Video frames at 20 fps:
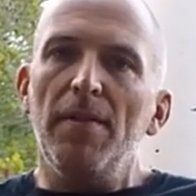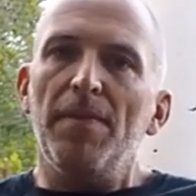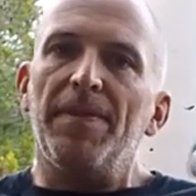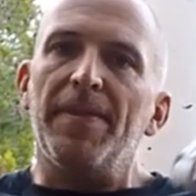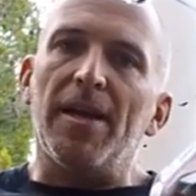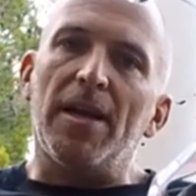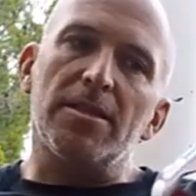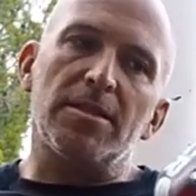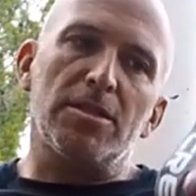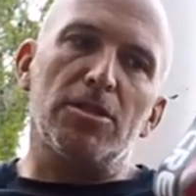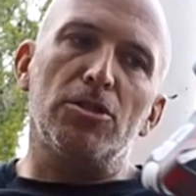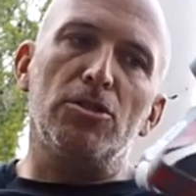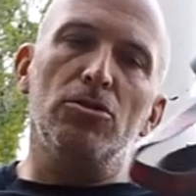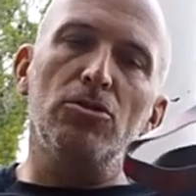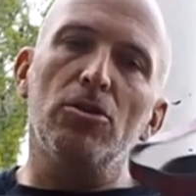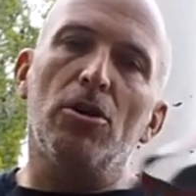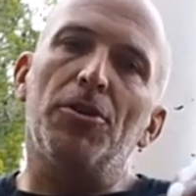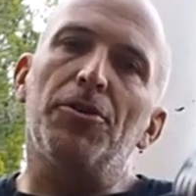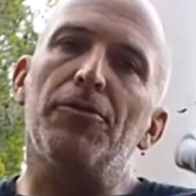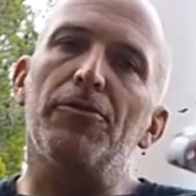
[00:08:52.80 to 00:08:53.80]
That's
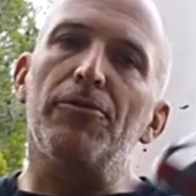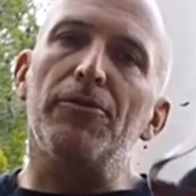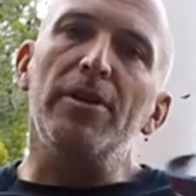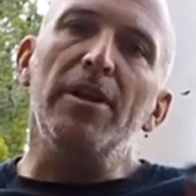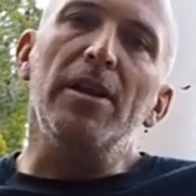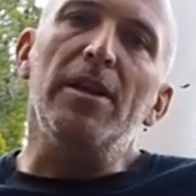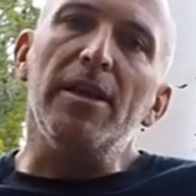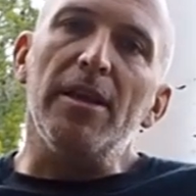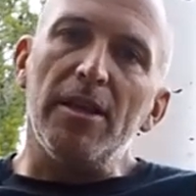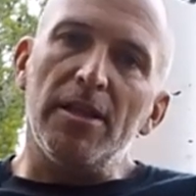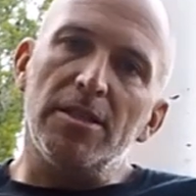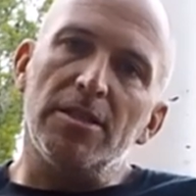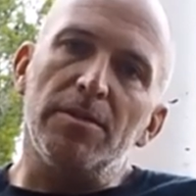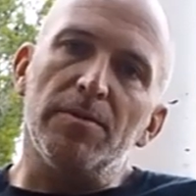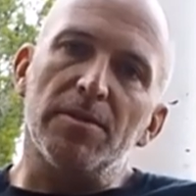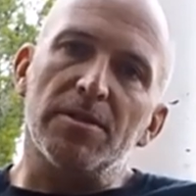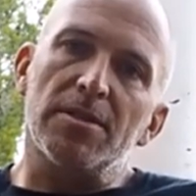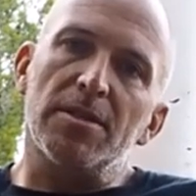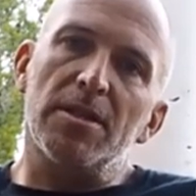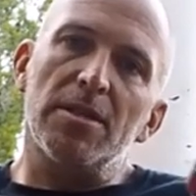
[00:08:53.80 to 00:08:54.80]
not really easy
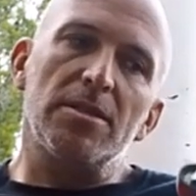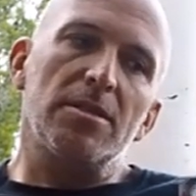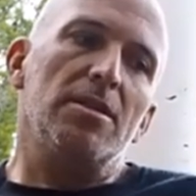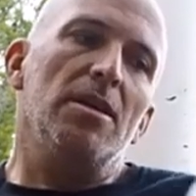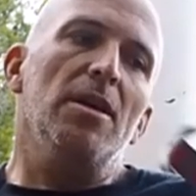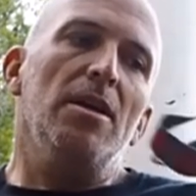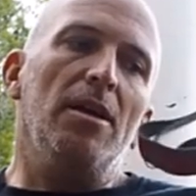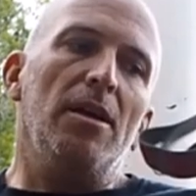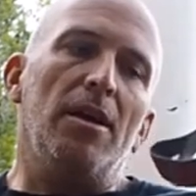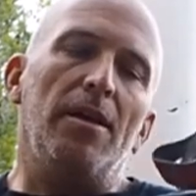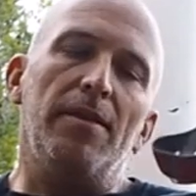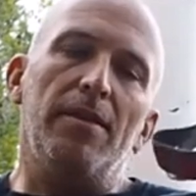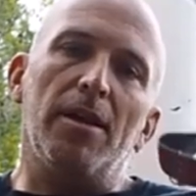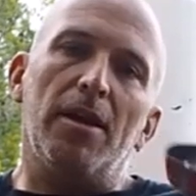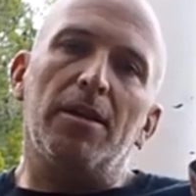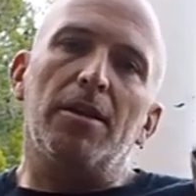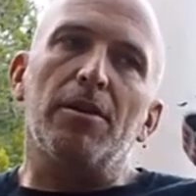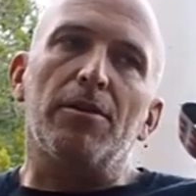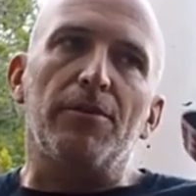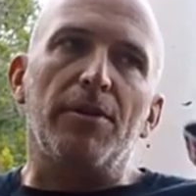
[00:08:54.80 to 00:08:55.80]
with this, and
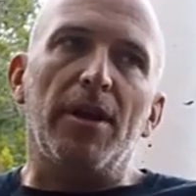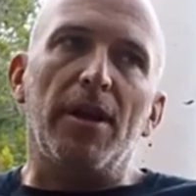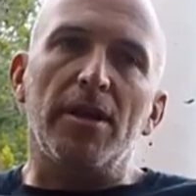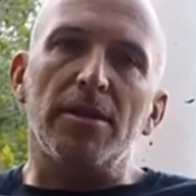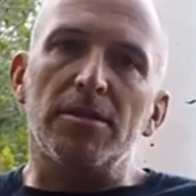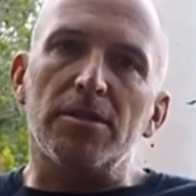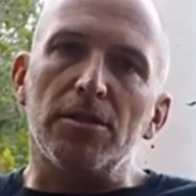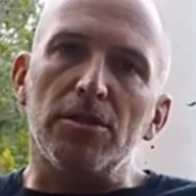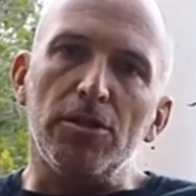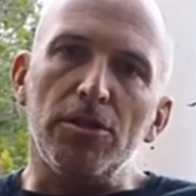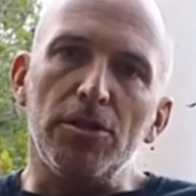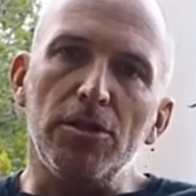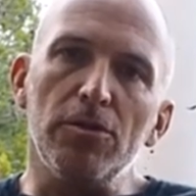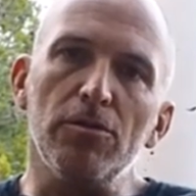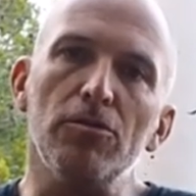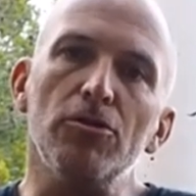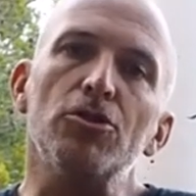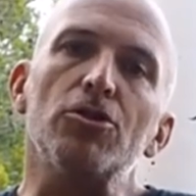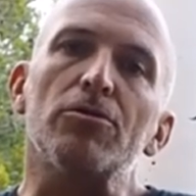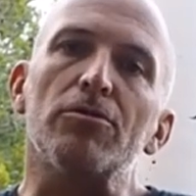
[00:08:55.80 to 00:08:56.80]
that creates a
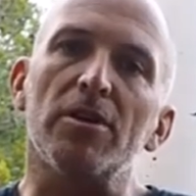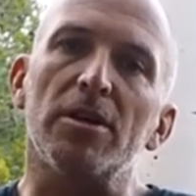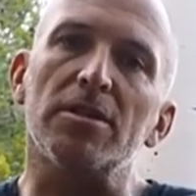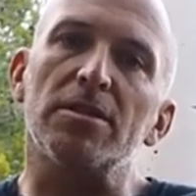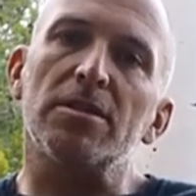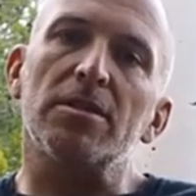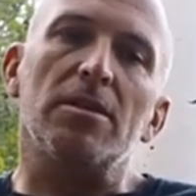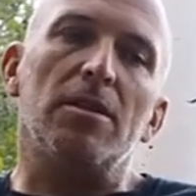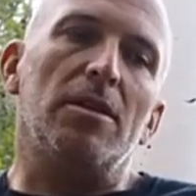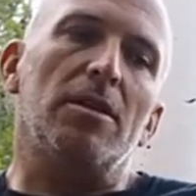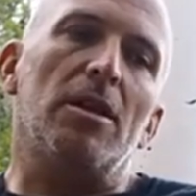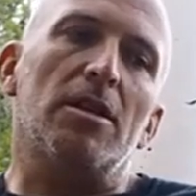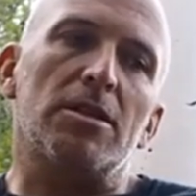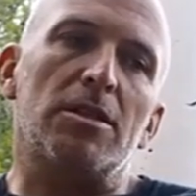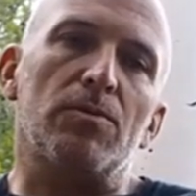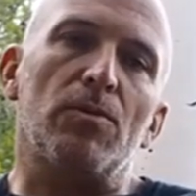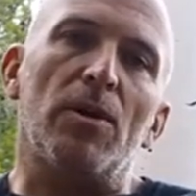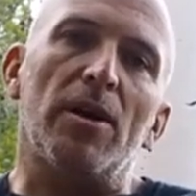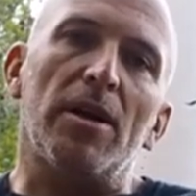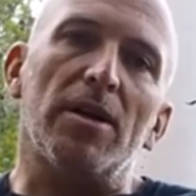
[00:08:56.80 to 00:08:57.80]
huge risk. And
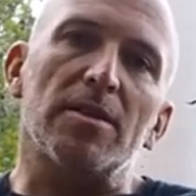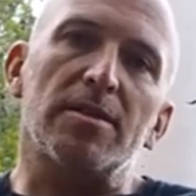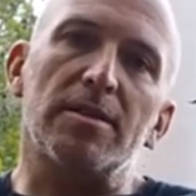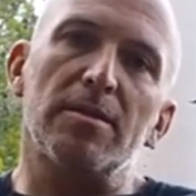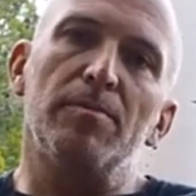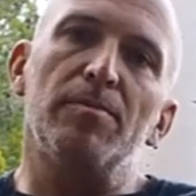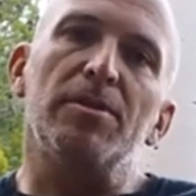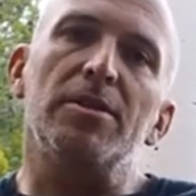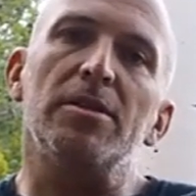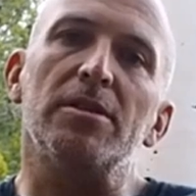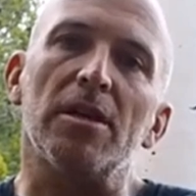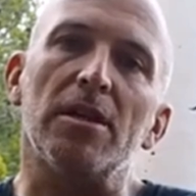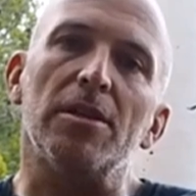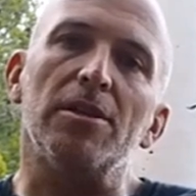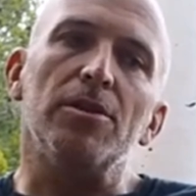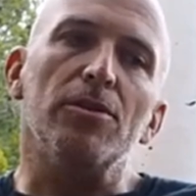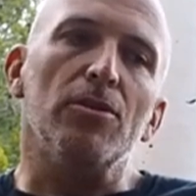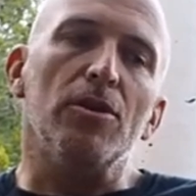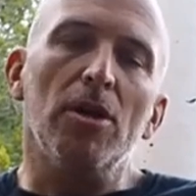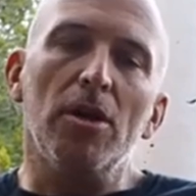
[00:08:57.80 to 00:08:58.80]
that's why I simply tell
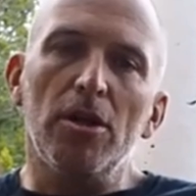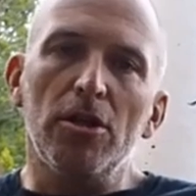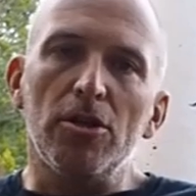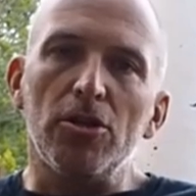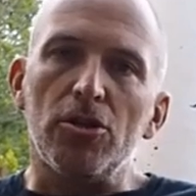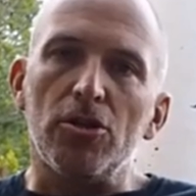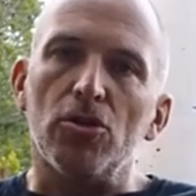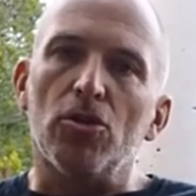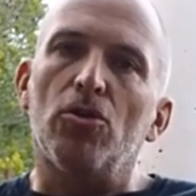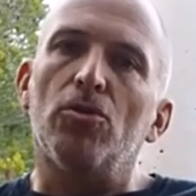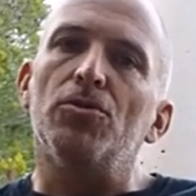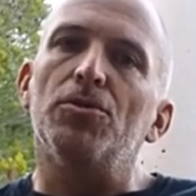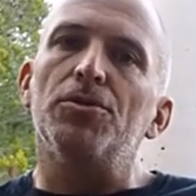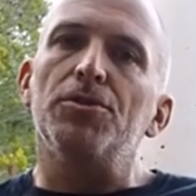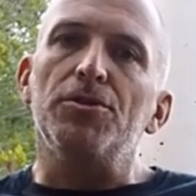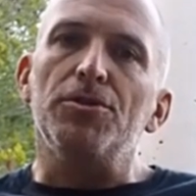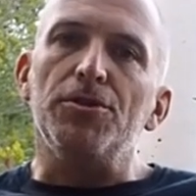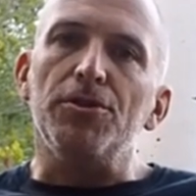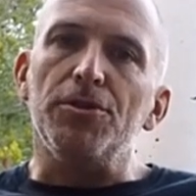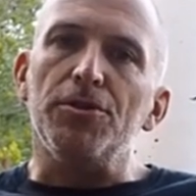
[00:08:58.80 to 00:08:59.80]
you, don't
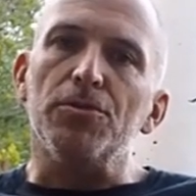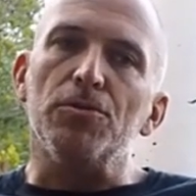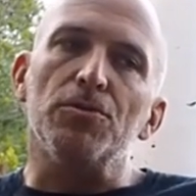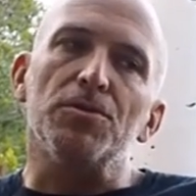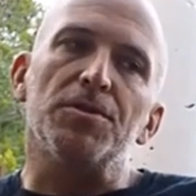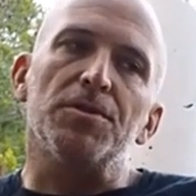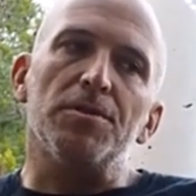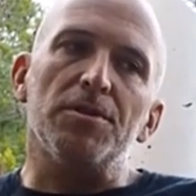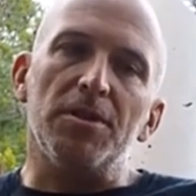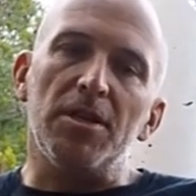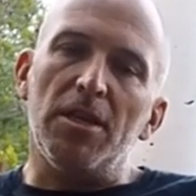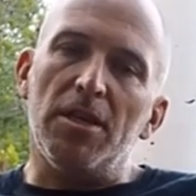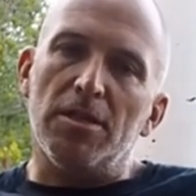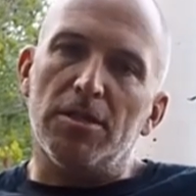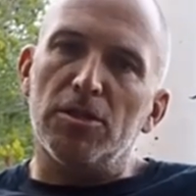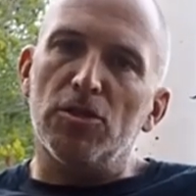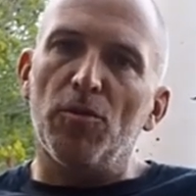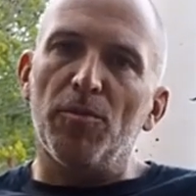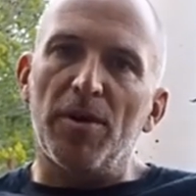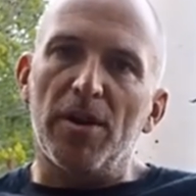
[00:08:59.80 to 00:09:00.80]
use
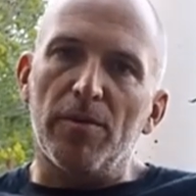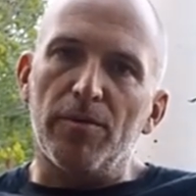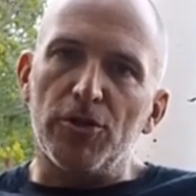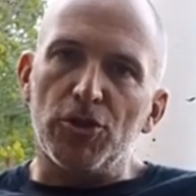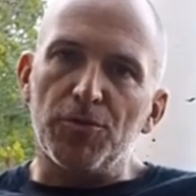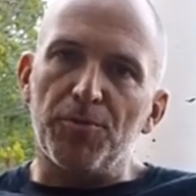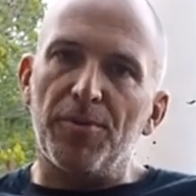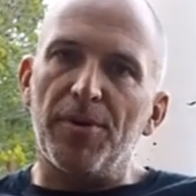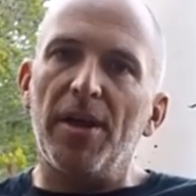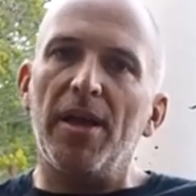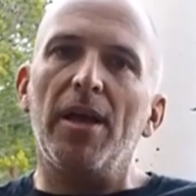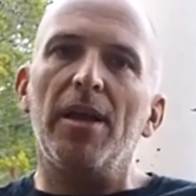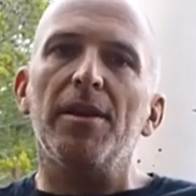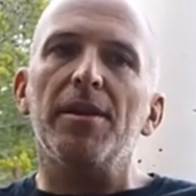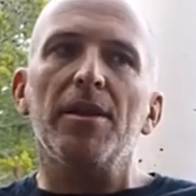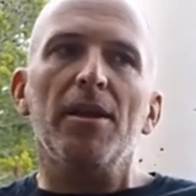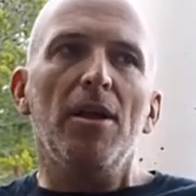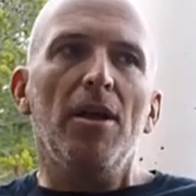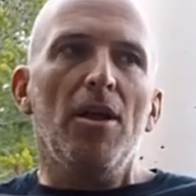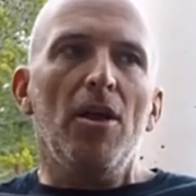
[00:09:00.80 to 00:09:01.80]
these, no matter which
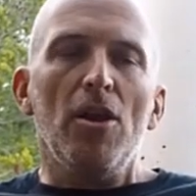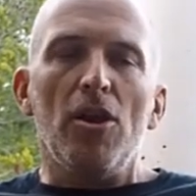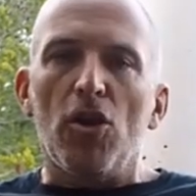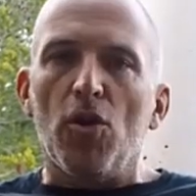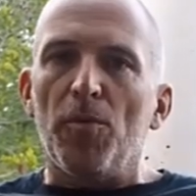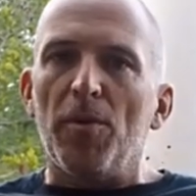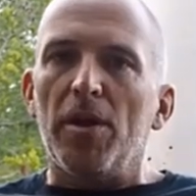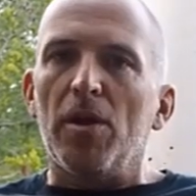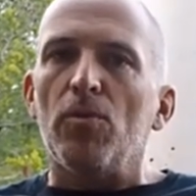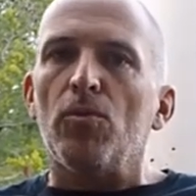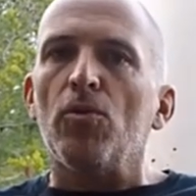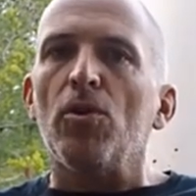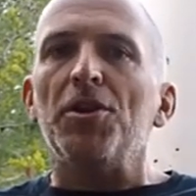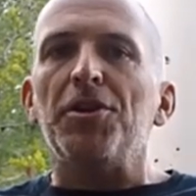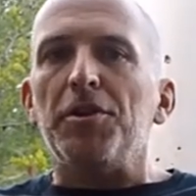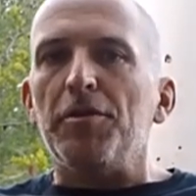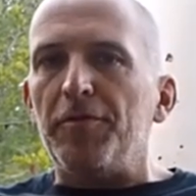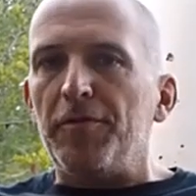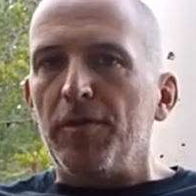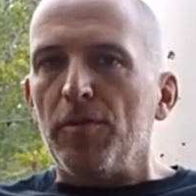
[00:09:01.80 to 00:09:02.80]
brand, no matter
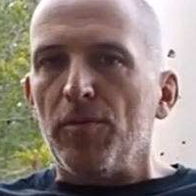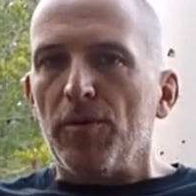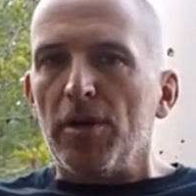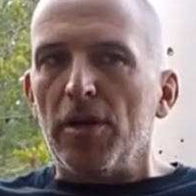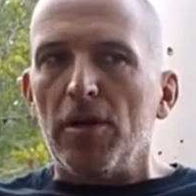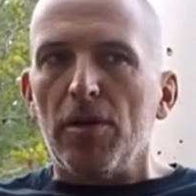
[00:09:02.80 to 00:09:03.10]
what. If you want to